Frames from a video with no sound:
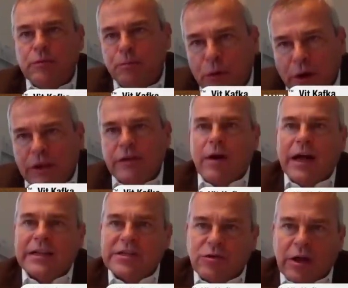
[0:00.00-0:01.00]
put in the
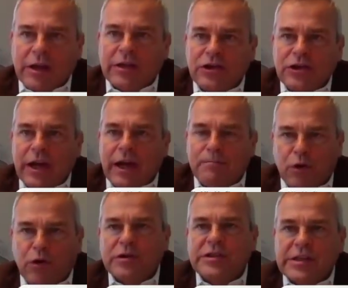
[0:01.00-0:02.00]
right strategy and
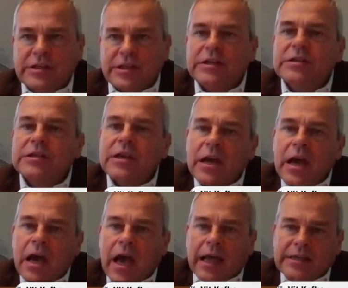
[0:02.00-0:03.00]
processes,
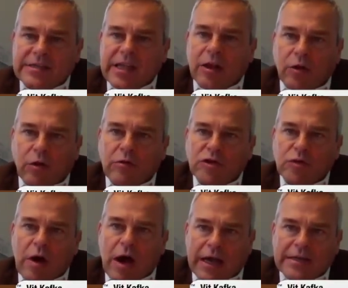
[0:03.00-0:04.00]
and stay close to
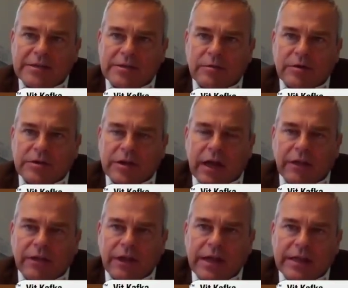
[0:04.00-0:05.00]
our customers. And I
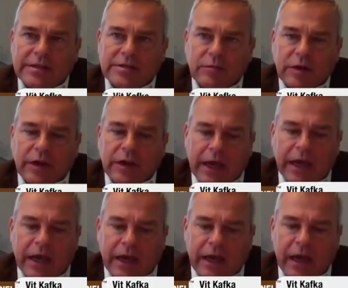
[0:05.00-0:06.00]
think that's really
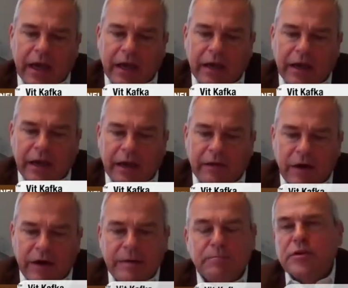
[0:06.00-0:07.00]
a
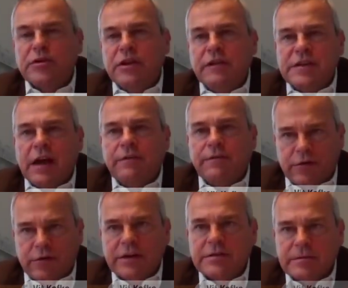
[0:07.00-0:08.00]
very positive sign for
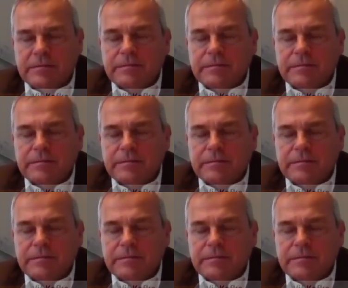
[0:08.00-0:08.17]
us.